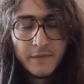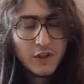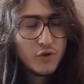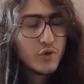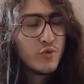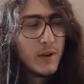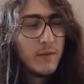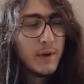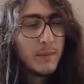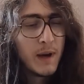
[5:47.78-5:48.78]
This looks
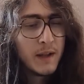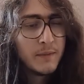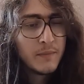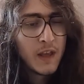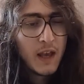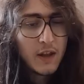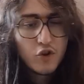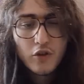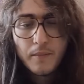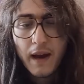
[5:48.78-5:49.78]
really bad.
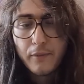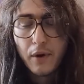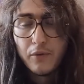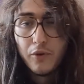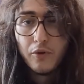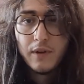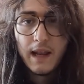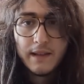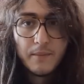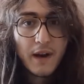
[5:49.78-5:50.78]
Not the background though,
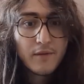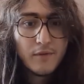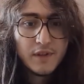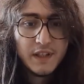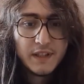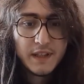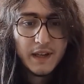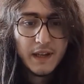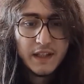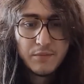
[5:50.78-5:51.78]
like the background is
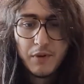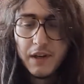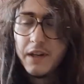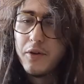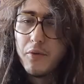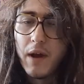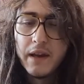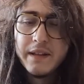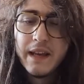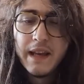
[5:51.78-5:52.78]
pretty neat,
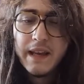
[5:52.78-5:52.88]
alright.